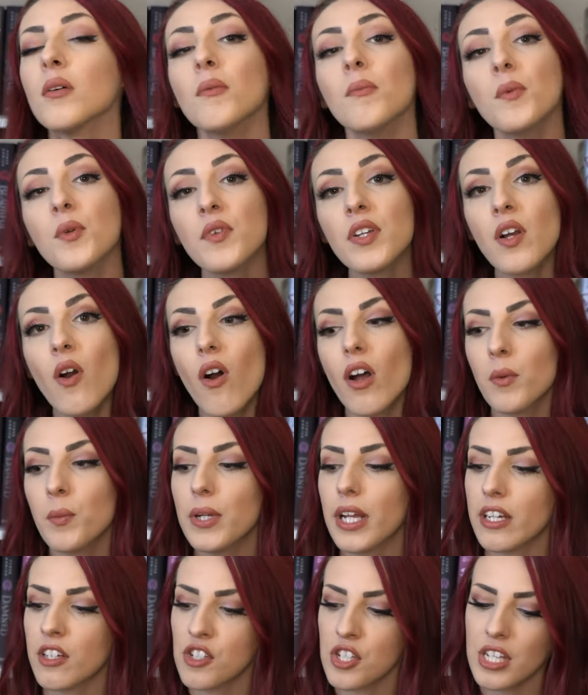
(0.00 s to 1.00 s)
Moving on,
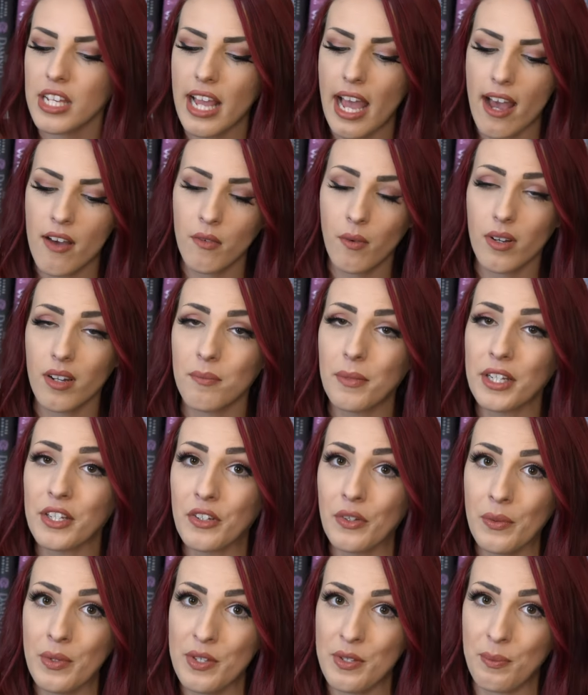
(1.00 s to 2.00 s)
we actually have one of my
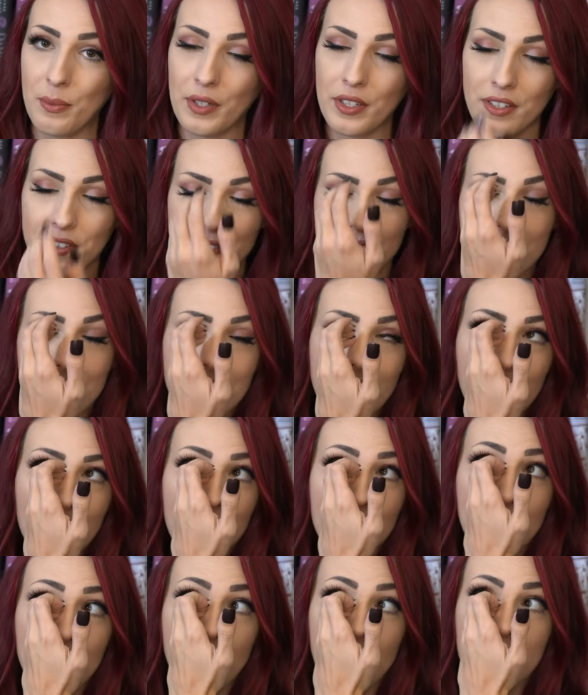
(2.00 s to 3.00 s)
newest books. This
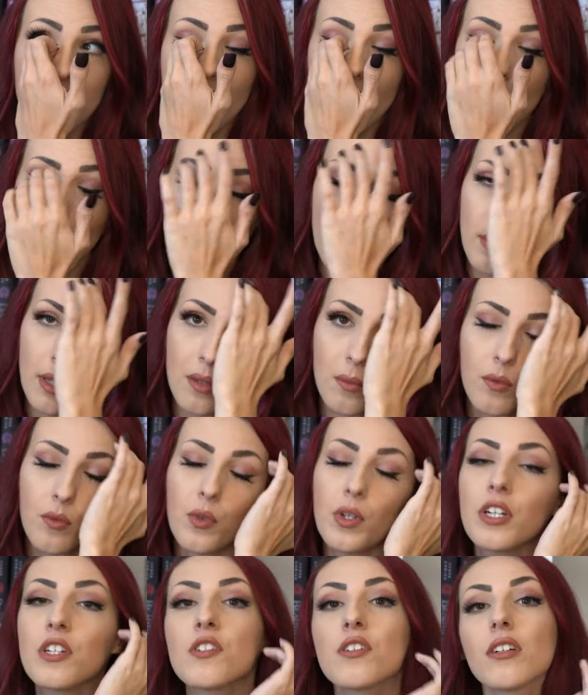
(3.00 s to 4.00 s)
actually just came in the mail
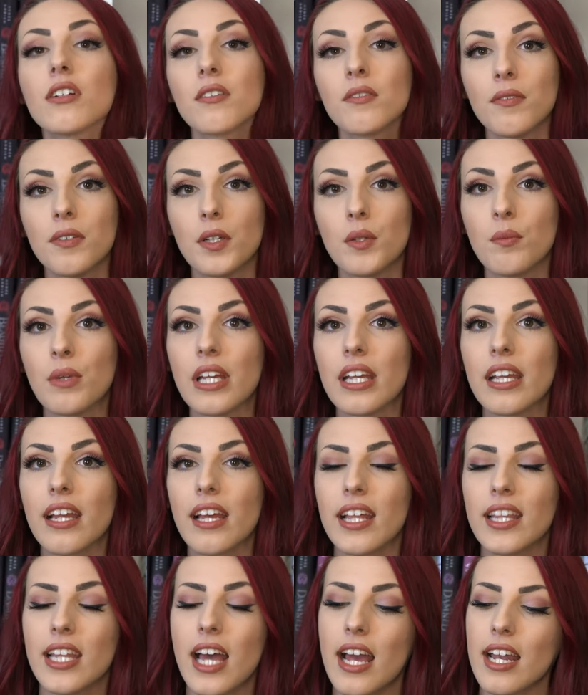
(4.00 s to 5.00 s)
before I started filming,
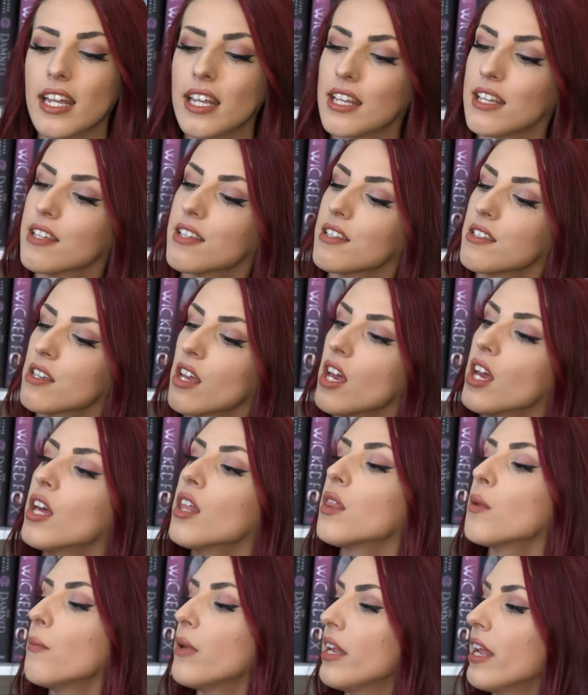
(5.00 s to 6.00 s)
and that is
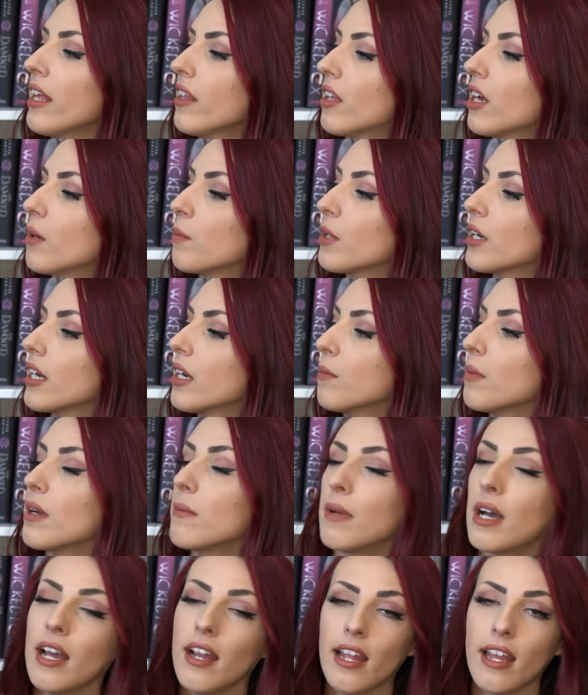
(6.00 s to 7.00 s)
The Midnight Library by
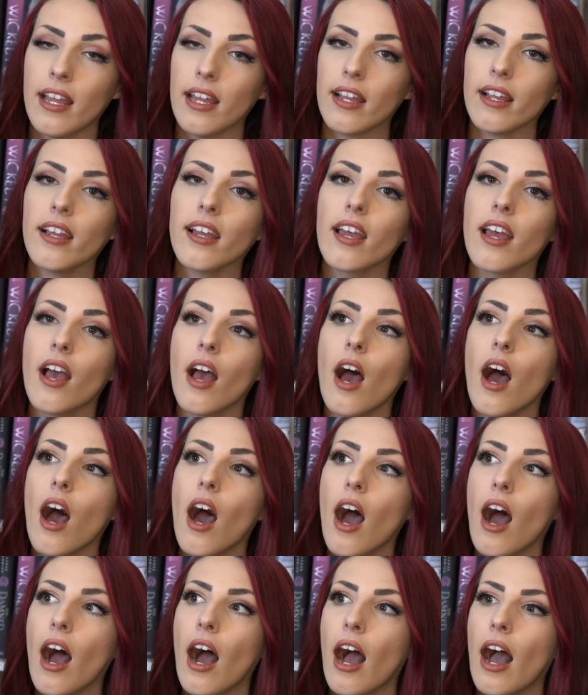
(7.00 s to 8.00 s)
Matt Haig.
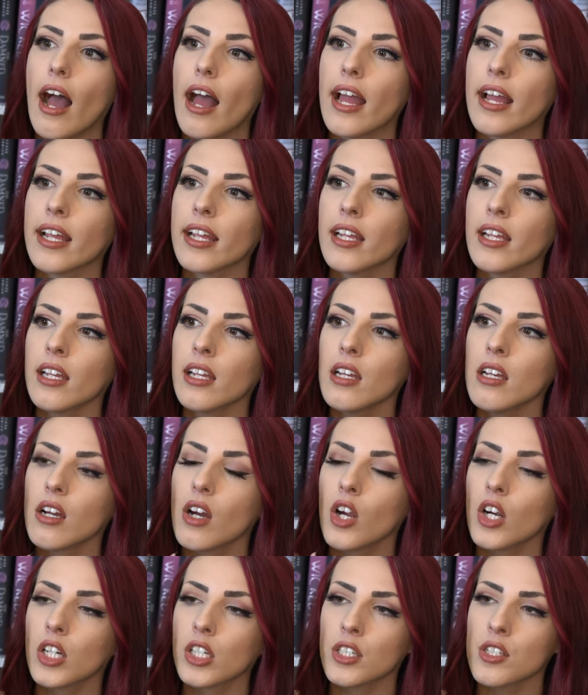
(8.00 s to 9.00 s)
I
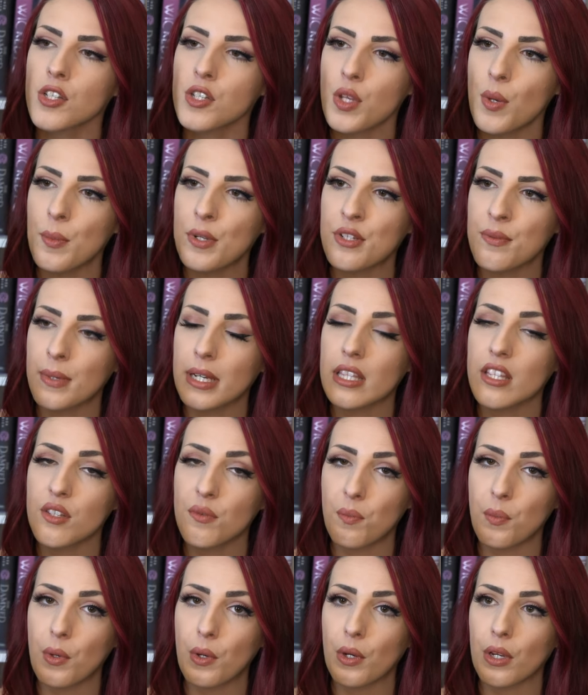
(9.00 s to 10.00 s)
heard so much about this
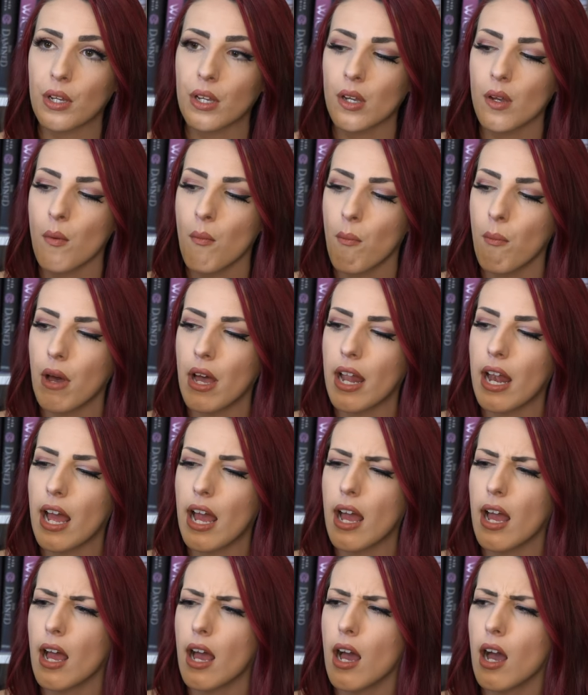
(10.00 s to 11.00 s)
book, but
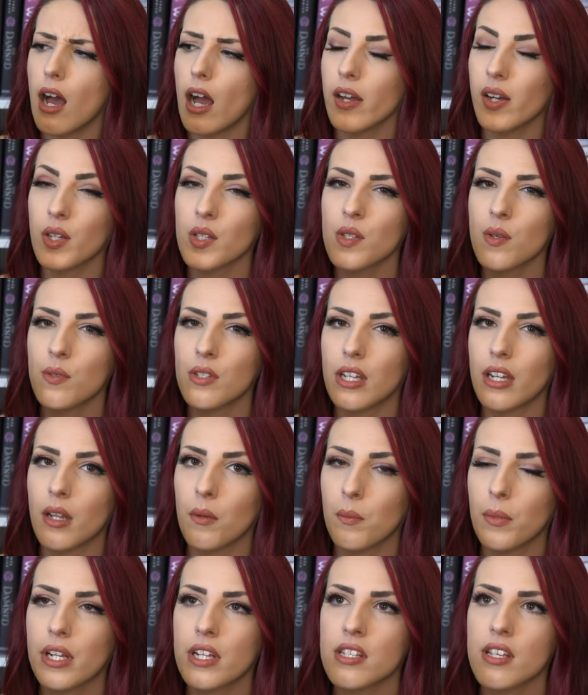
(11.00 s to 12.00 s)
I also
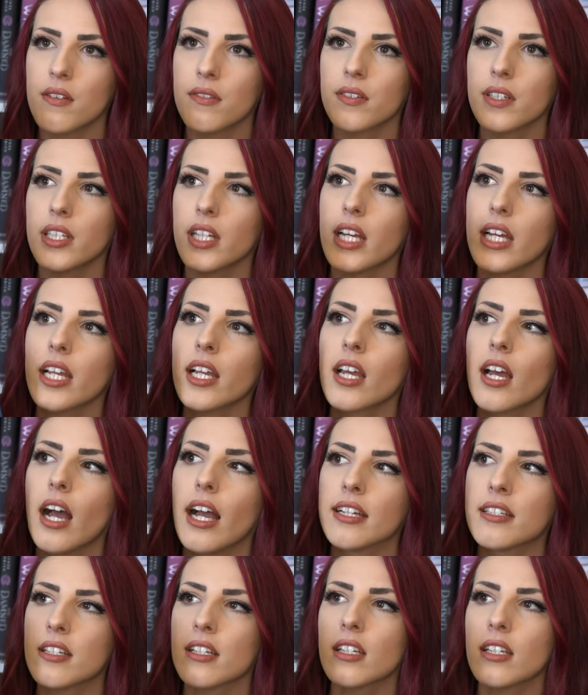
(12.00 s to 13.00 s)
didn't because I feel like
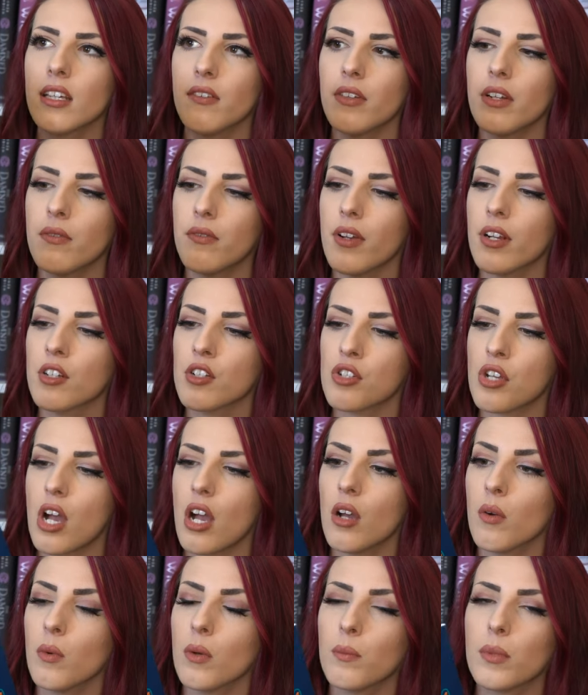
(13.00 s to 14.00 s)
I didn't give it a fair
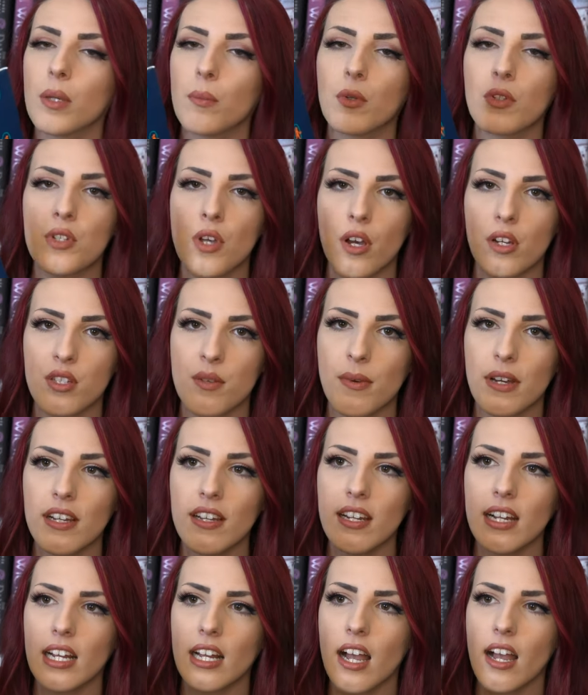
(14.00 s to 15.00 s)
shot when people talked about
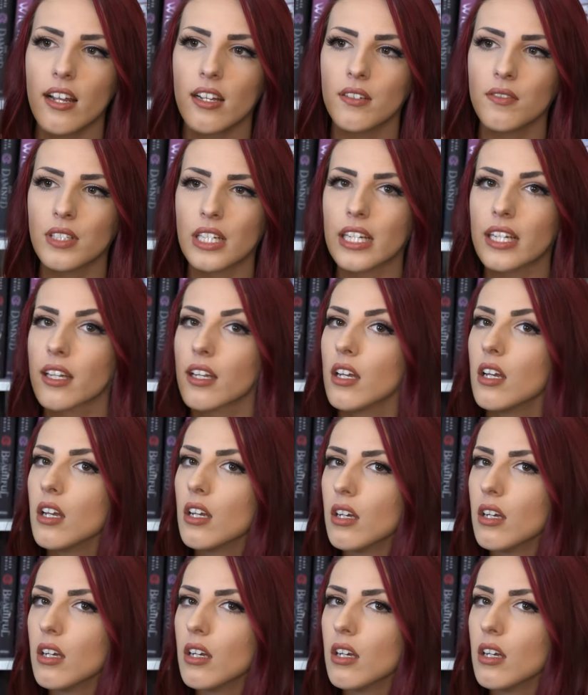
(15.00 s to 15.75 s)
it. I kind of like